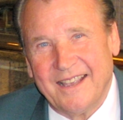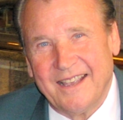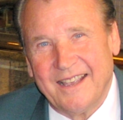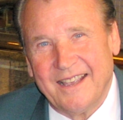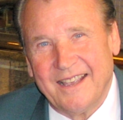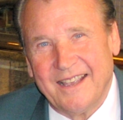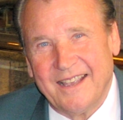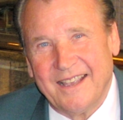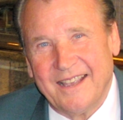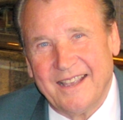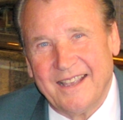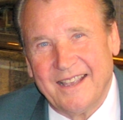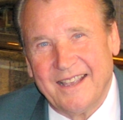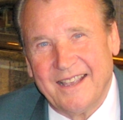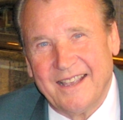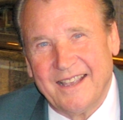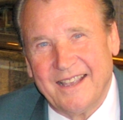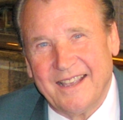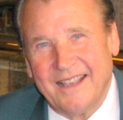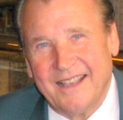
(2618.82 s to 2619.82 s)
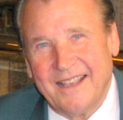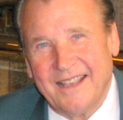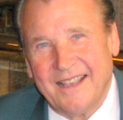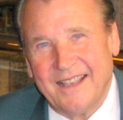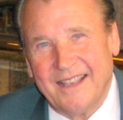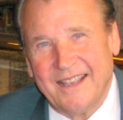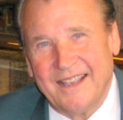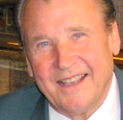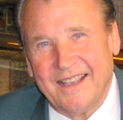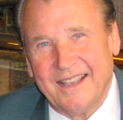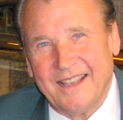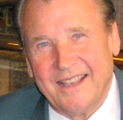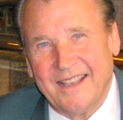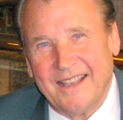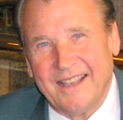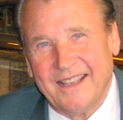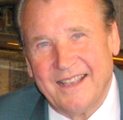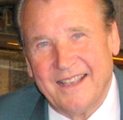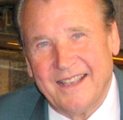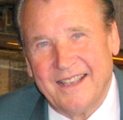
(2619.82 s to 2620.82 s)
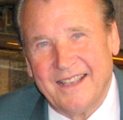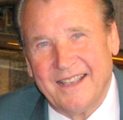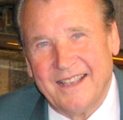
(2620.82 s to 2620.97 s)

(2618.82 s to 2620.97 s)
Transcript: Nobody speaks.